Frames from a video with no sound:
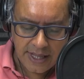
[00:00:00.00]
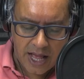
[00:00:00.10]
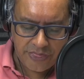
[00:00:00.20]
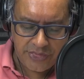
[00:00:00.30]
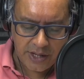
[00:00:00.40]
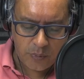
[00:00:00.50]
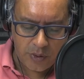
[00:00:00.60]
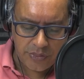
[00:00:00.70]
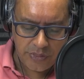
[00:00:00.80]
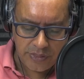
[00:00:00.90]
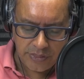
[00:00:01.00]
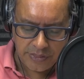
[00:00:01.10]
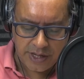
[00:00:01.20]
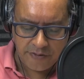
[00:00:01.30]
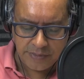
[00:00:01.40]
I think what
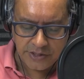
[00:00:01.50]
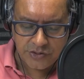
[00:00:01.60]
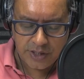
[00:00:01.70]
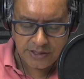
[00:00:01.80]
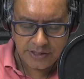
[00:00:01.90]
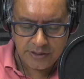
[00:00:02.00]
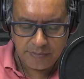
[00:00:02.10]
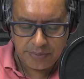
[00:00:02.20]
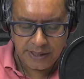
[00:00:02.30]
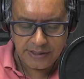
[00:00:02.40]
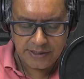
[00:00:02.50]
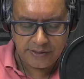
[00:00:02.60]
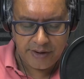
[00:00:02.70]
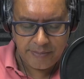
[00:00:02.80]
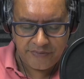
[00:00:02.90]
the government has tried to do, and please
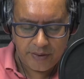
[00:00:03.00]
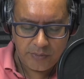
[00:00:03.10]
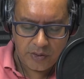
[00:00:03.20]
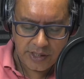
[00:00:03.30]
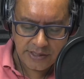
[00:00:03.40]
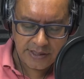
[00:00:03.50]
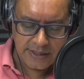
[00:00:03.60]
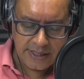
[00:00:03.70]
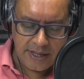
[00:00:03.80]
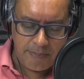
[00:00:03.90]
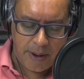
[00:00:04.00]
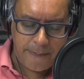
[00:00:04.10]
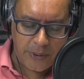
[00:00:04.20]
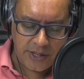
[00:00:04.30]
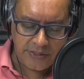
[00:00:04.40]
correct me if I'm wrong, is by
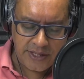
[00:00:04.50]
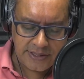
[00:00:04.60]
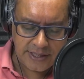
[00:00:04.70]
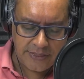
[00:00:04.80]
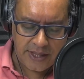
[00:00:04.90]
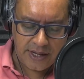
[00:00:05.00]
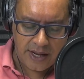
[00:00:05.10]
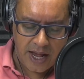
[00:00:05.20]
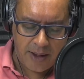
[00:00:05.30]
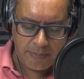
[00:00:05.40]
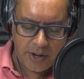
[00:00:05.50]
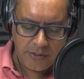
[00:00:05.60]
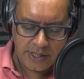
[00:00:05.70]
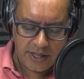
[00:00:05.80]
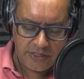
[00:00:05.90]
putting this and then
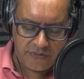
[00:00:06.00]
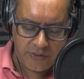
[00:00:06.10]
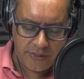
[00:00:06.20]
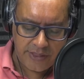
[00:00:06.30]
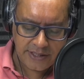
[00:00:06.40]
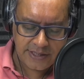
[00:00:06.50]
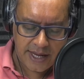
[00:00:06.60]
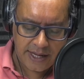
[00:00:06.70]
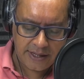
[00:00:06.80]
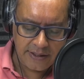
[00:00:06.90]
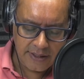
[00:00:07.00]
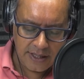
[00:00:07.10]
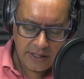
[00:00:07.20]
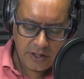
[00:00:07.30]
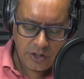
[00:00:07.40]
uploading at the front, they're saying,
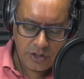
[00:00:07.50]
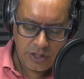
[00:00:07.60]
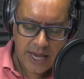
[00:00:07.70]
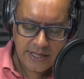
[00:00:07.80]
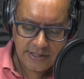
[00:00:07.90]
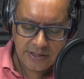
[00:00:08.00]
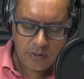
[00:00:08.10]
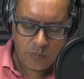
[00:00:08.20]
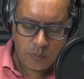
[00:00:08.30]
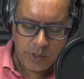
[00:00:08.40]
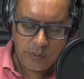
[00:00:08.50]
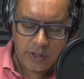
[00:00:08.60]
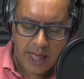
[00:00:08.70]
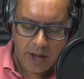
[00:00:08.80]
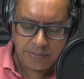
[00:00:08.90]
yes, we will
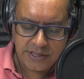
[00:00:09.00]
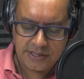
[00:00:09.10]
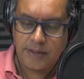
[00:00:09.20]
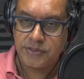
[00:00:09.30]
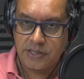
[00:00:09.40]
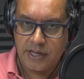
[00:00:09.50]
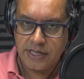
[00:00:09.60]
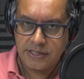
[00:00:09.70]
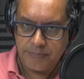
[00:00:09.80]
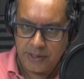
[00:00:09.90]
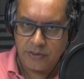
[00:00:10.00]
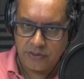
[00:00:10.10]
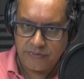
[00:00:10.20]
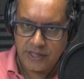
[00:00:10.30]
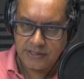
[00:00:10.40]
help to subsidise the build
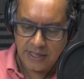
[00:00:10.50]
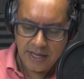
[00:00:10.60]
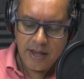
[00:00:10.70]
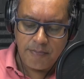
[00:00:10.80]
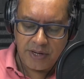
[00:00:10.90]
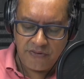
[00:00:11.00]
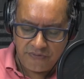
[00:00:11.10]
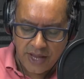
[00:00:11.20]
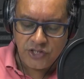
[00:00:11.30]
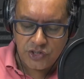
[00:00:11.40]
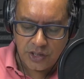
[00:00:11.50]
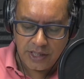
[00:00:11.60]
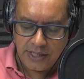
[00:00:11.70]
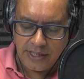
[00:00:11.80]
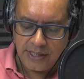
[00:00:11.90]
of this, but eventually